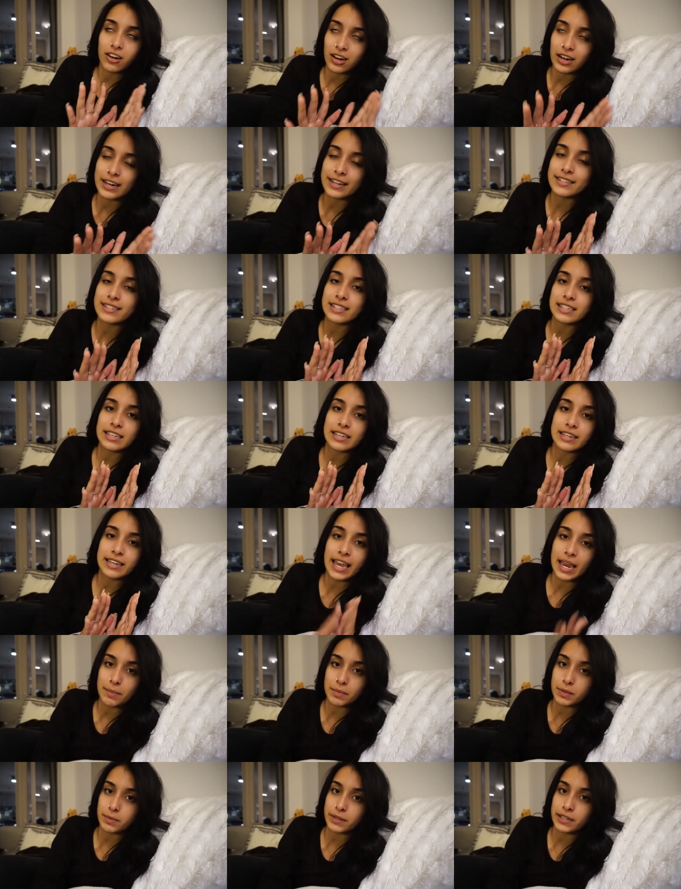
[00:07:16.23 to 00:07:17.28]
honestly
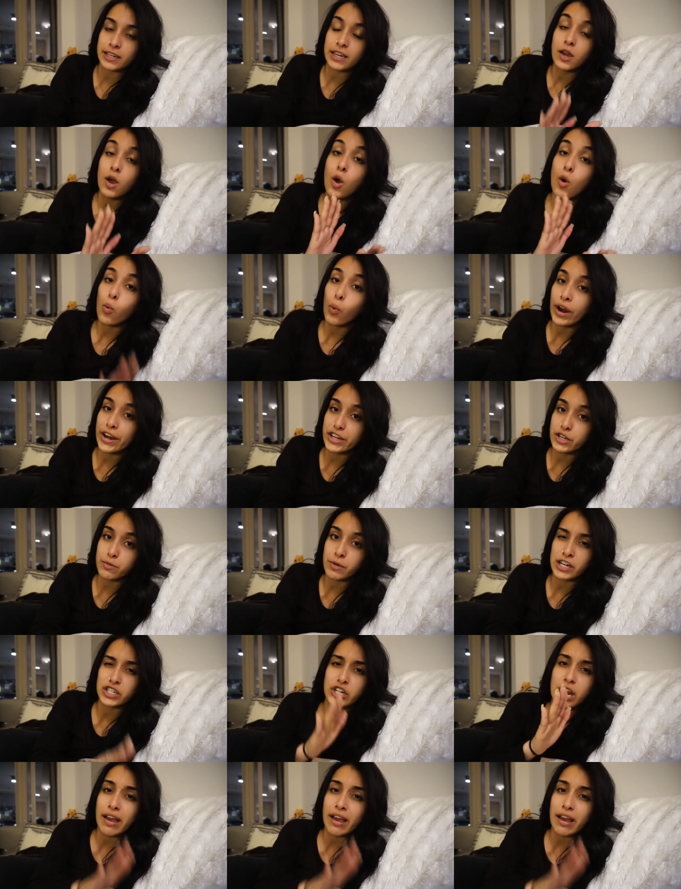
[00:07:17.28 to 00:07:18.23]
came to be way too much.